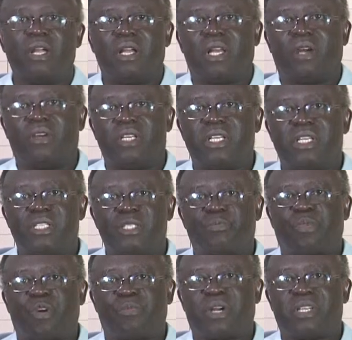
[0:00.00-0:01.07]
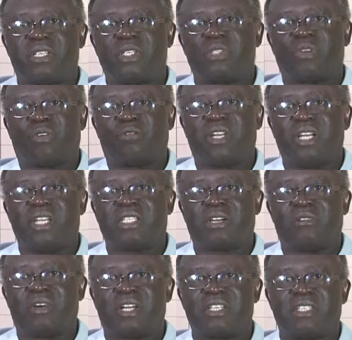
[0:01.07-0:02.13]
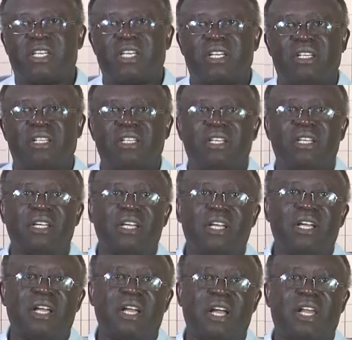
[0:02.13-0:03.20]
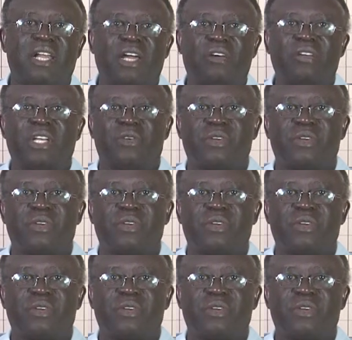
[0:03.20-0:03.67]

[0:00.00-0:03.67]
Now, these properties of the interval scale allow the